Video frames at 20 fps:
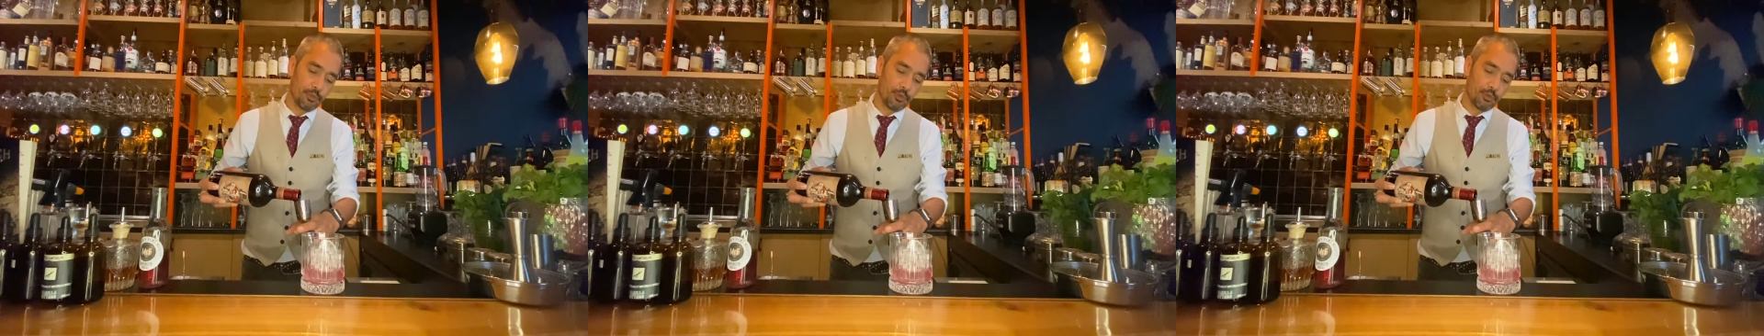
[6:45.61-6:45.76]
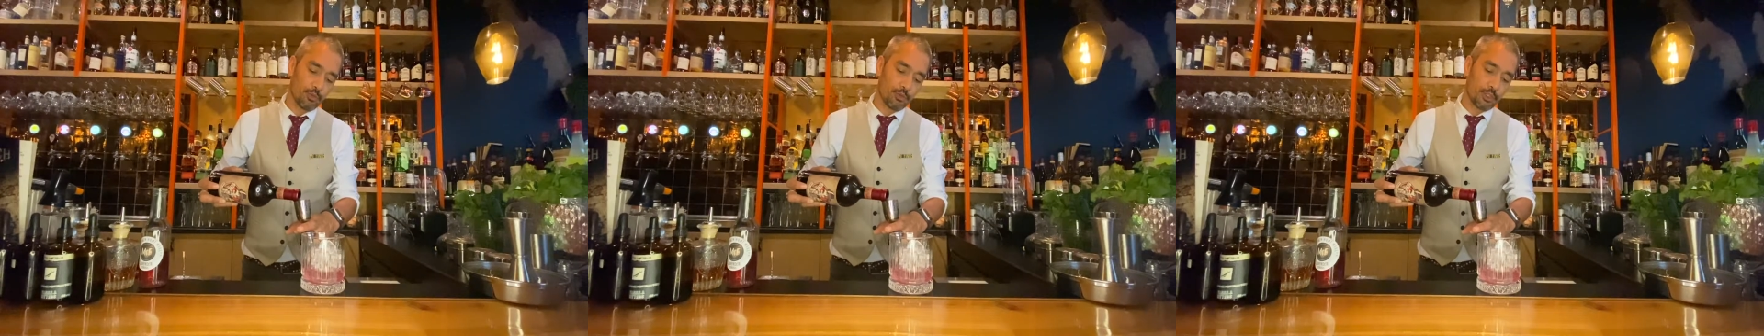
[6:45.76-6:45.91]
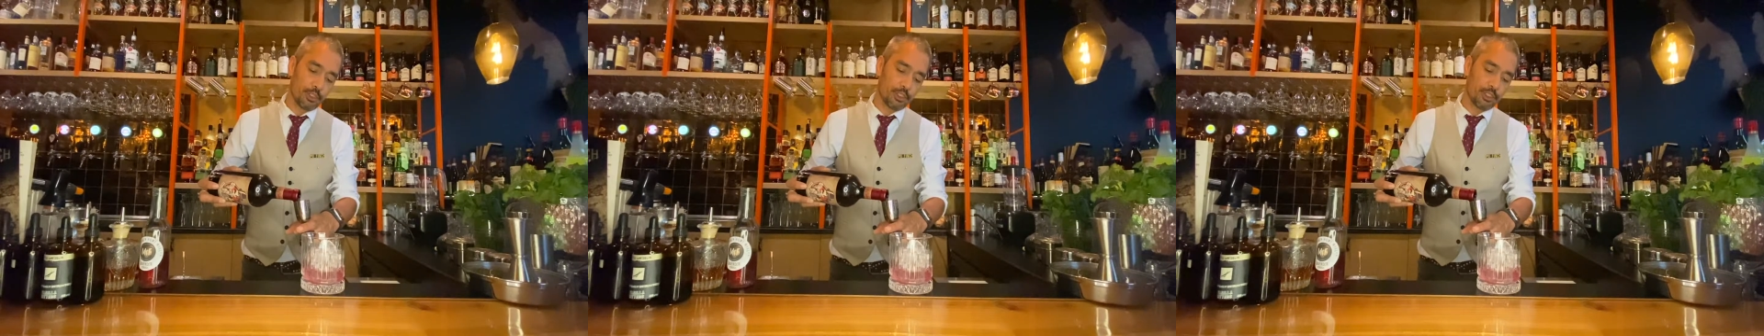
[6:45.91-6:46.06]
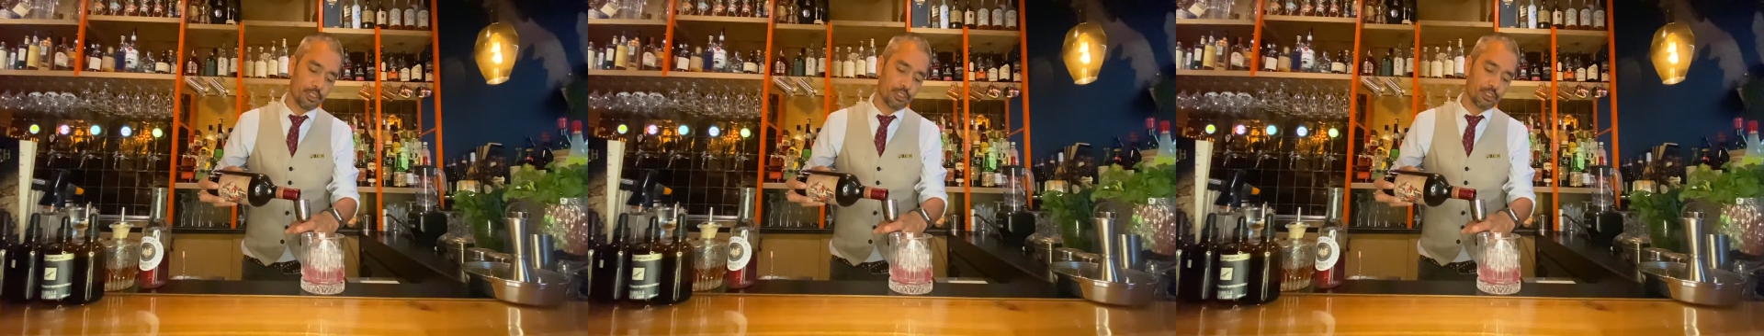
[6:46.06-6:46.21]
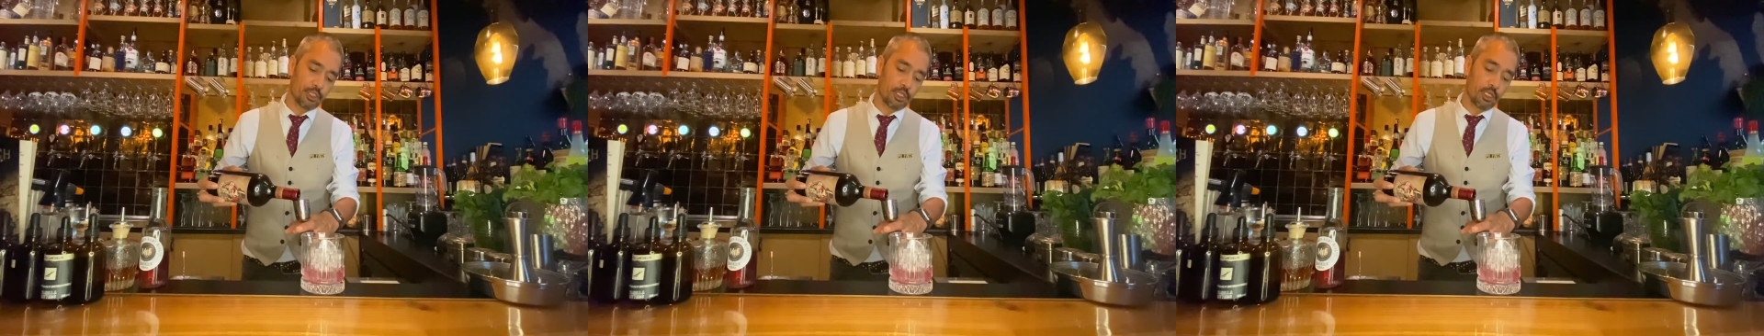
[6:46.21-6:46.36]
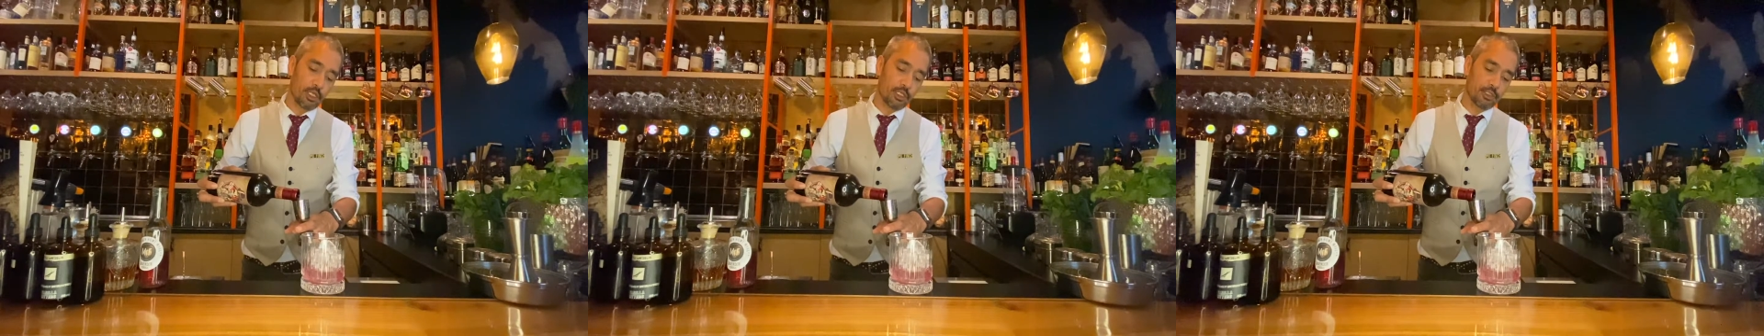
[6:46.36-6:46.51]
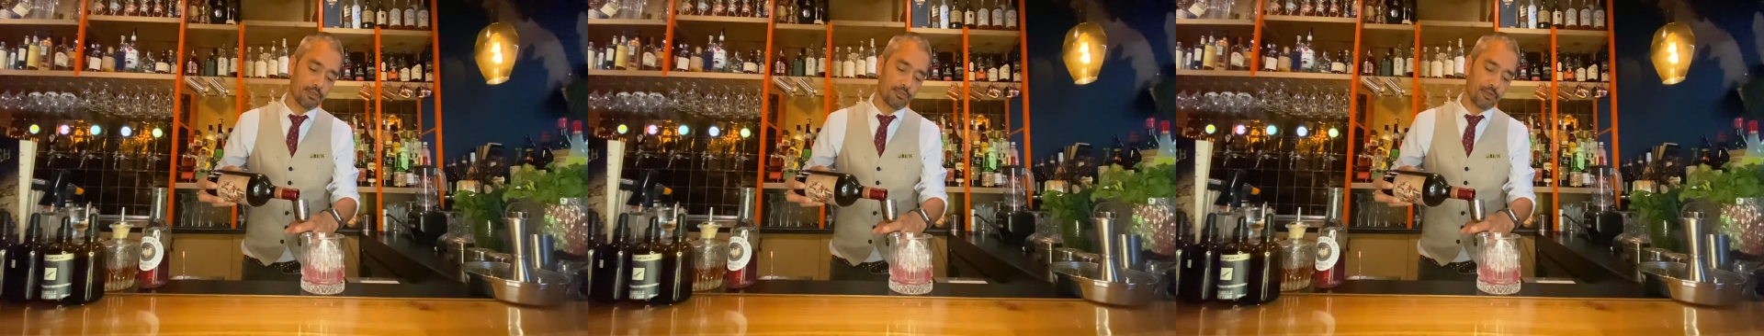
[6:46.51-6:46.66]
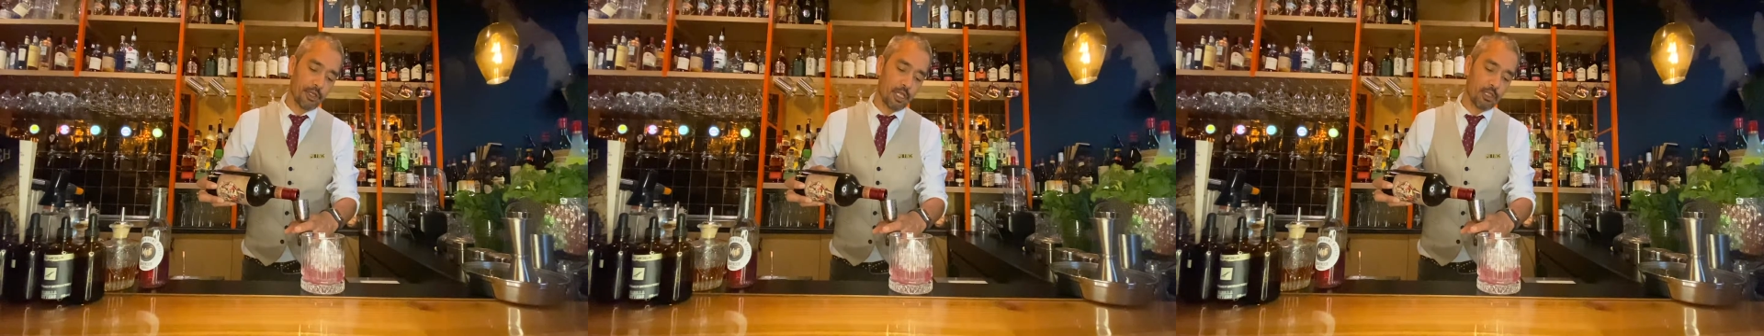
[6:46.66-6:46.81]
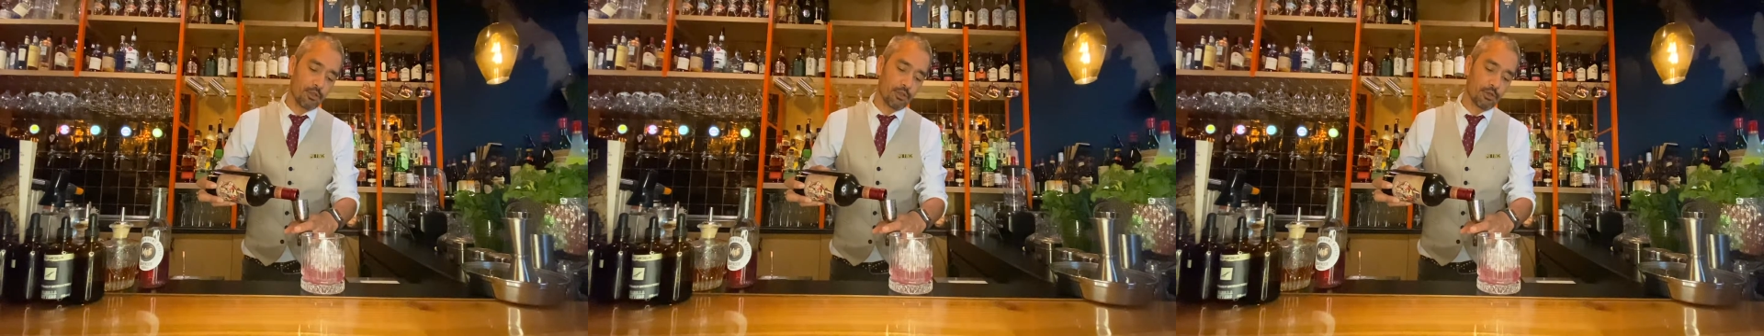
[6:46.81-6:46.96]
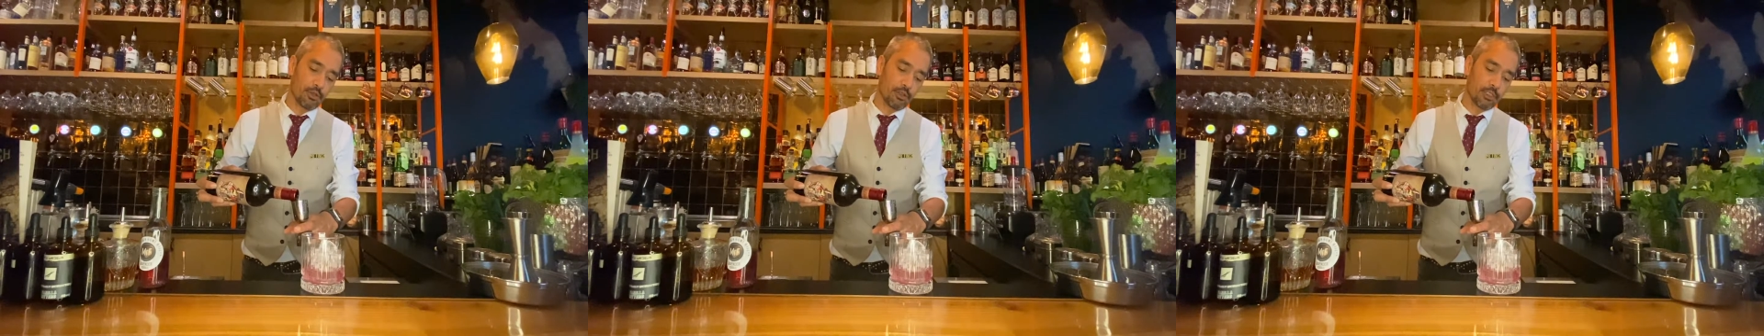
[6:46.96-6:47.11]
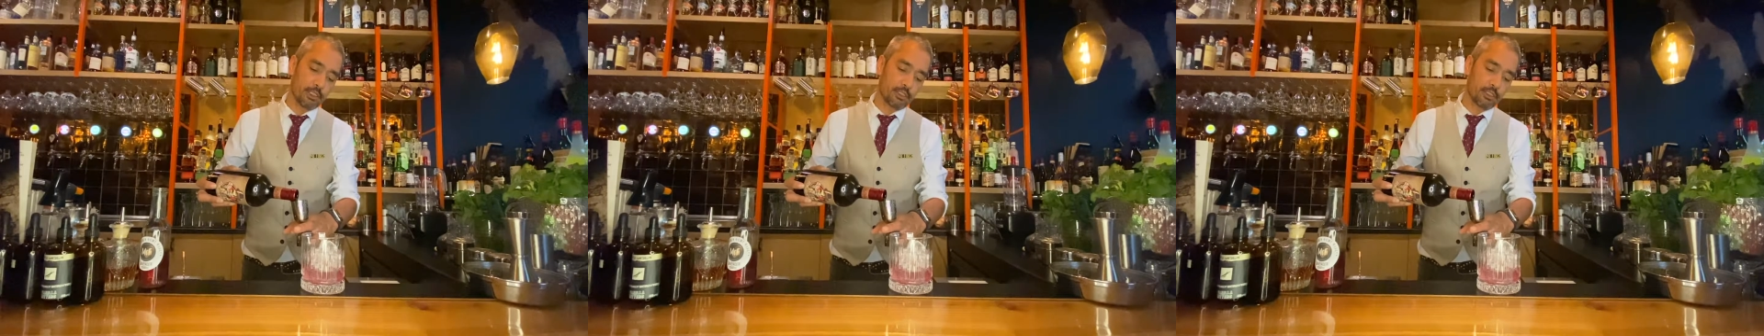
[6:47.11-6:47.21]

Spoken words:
which is a lot of alcohol,